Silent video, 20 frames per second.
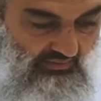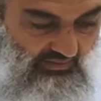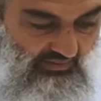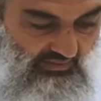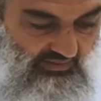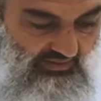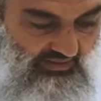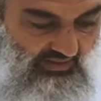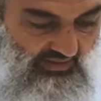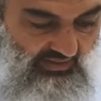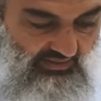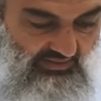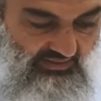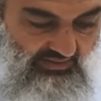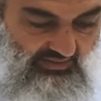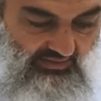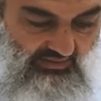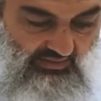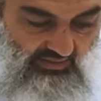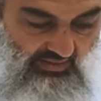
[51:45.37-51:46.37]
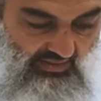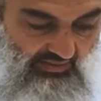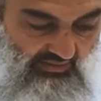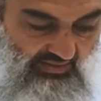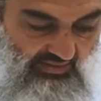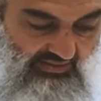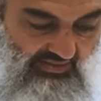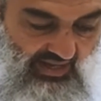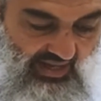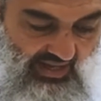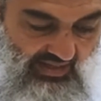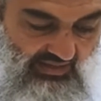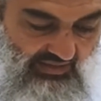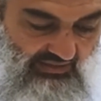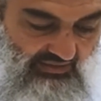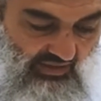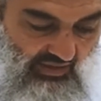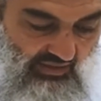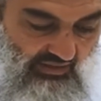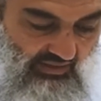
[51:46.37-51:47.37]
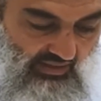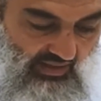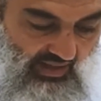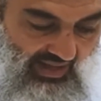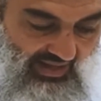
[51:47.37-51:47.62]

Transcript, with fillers: He says, there's an anecdote.